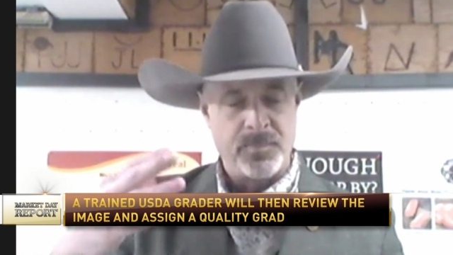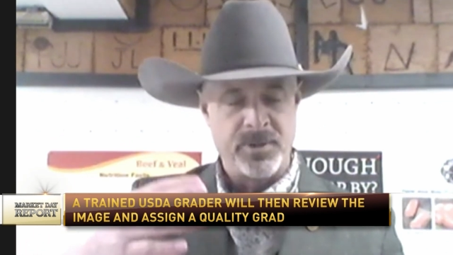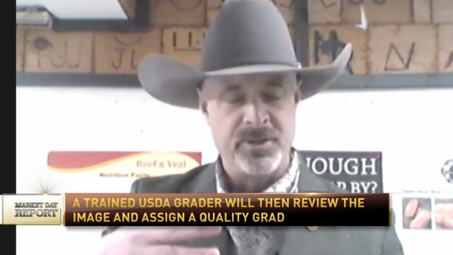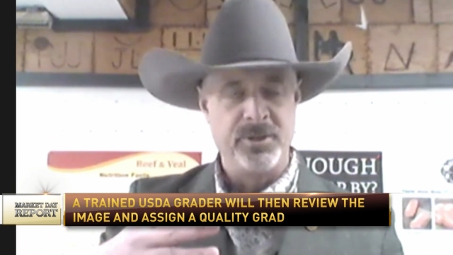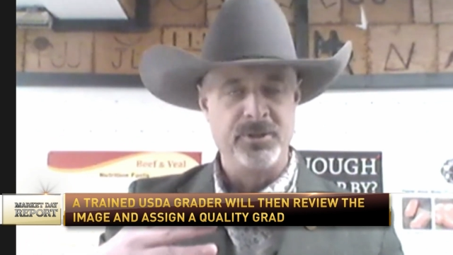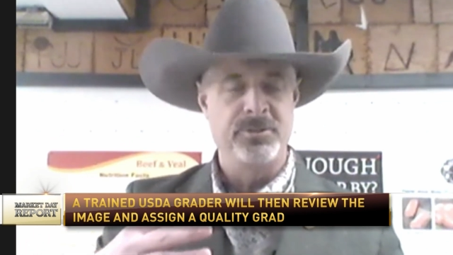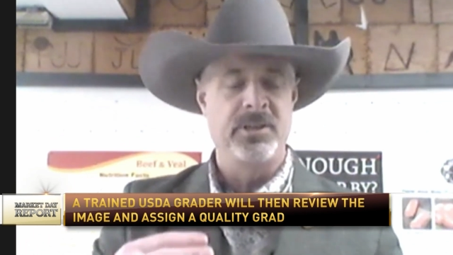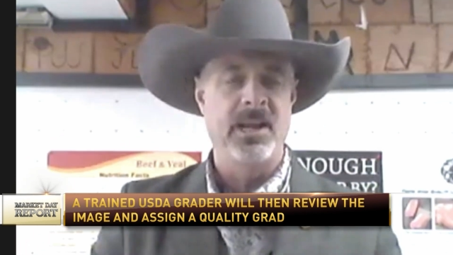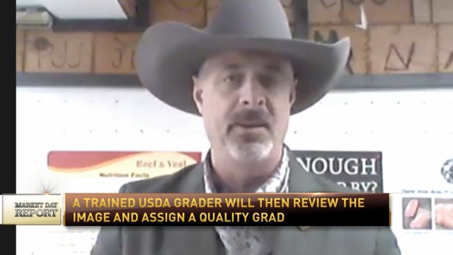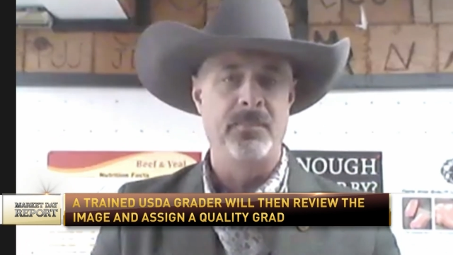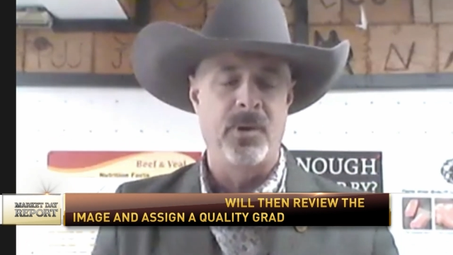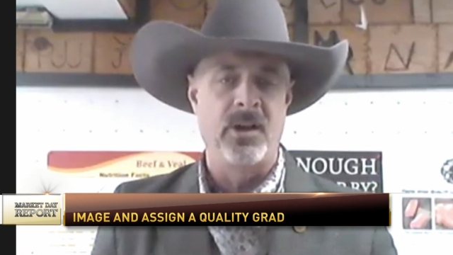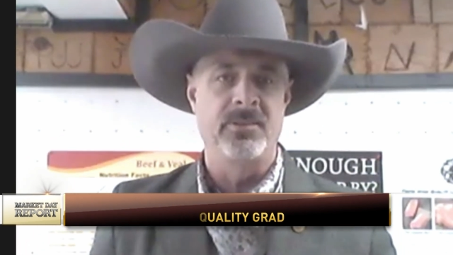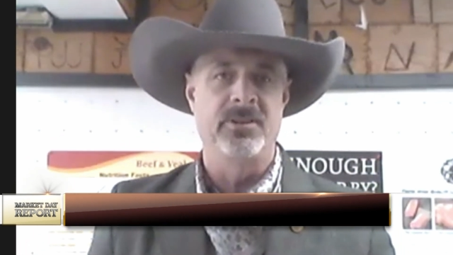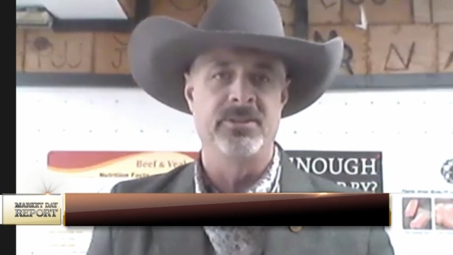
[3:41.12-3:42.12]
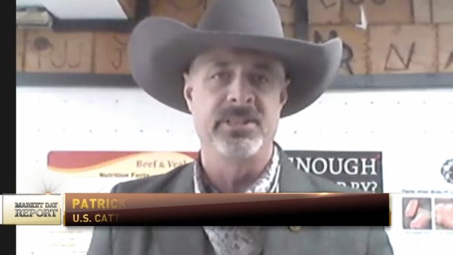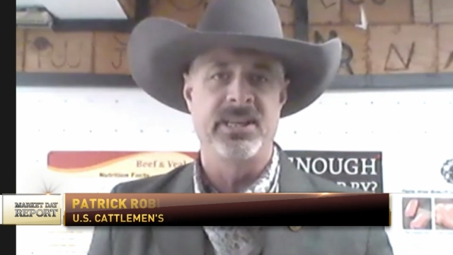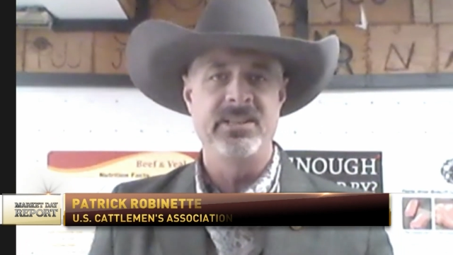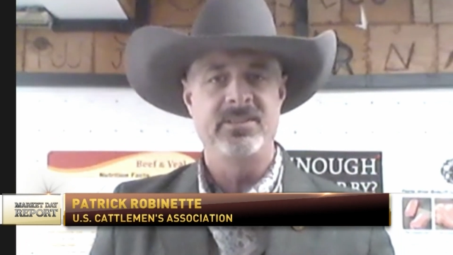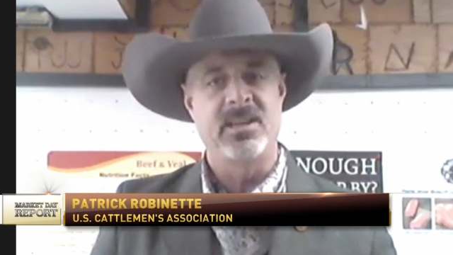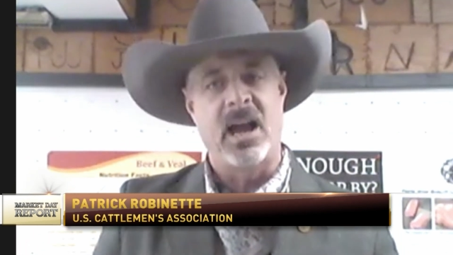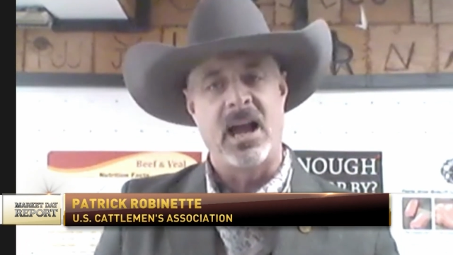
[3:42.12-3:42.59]
producer that bought their
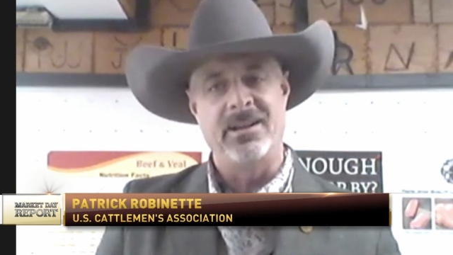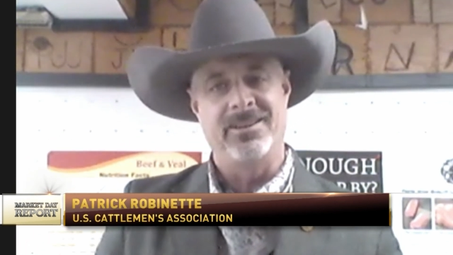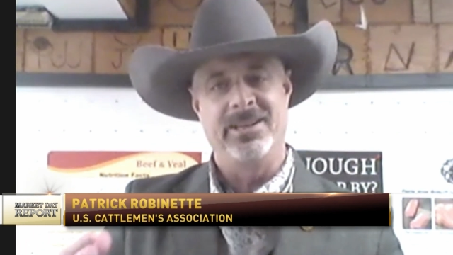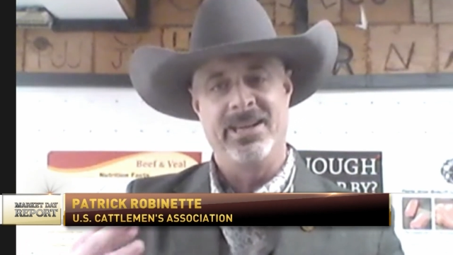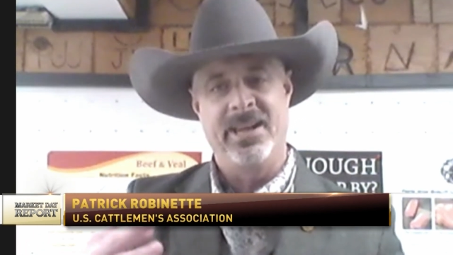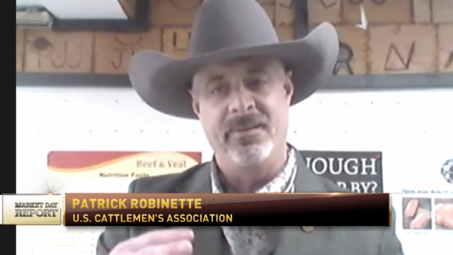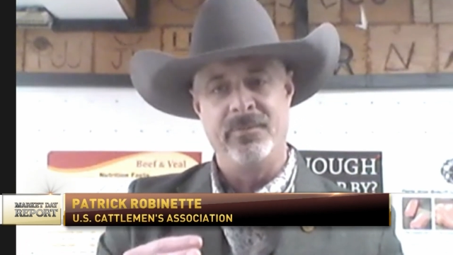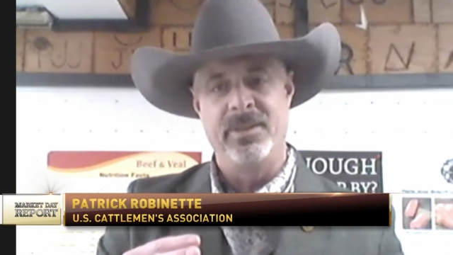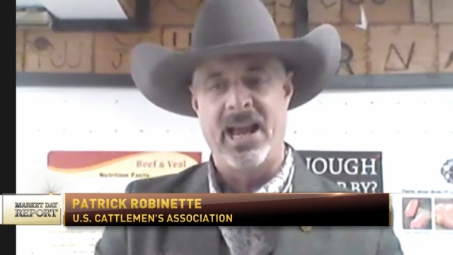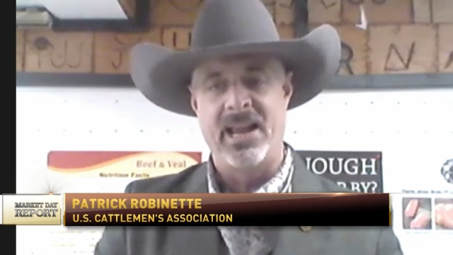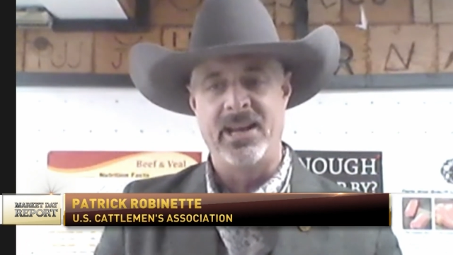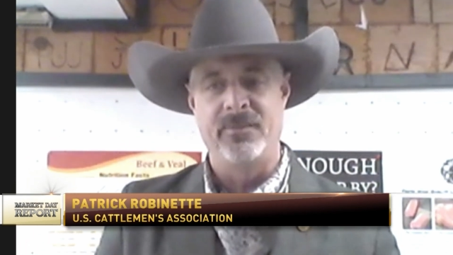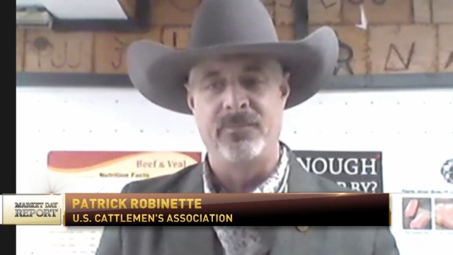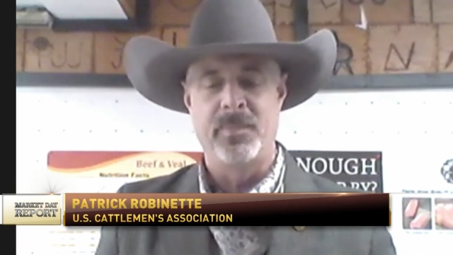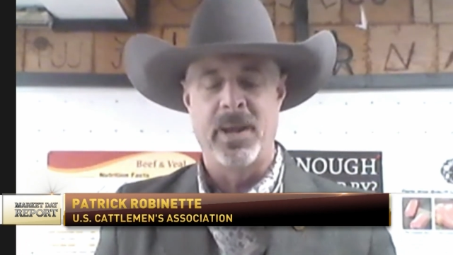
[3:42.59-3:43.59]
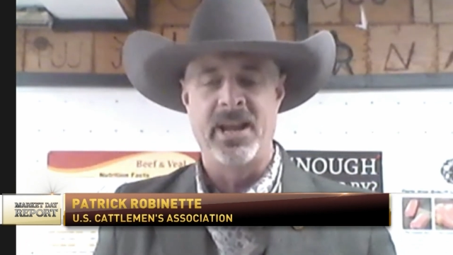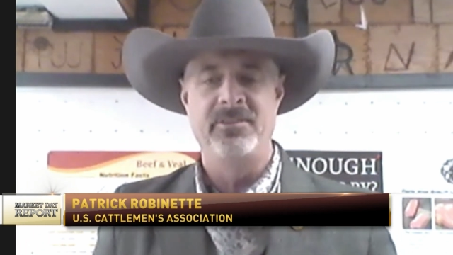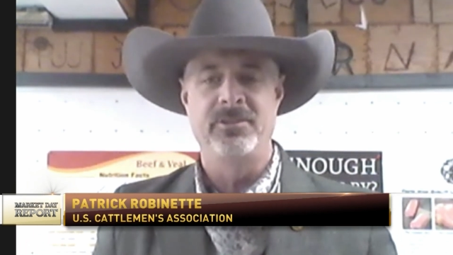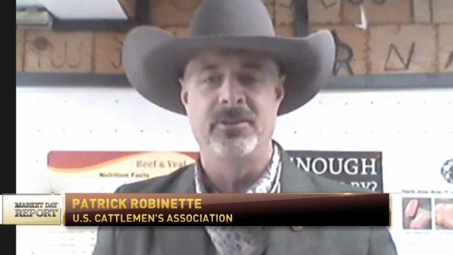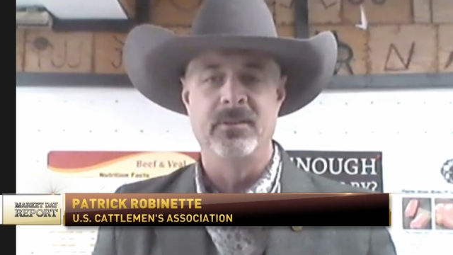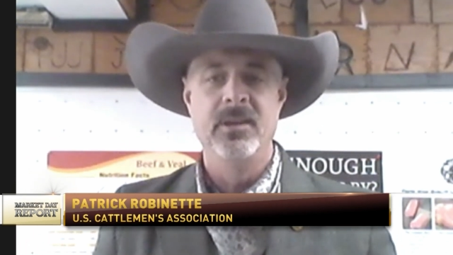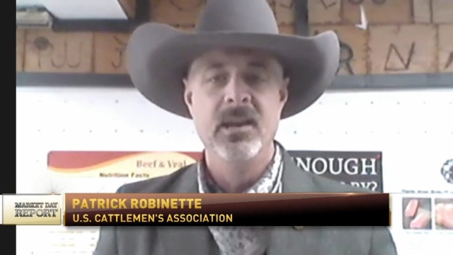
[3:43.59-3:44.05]
seed stock to give them that
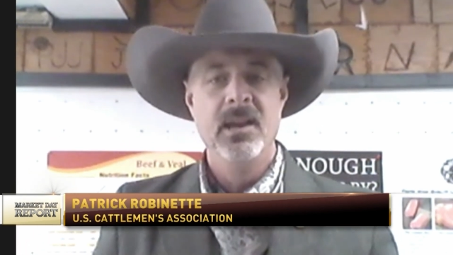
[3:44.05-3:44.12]
information.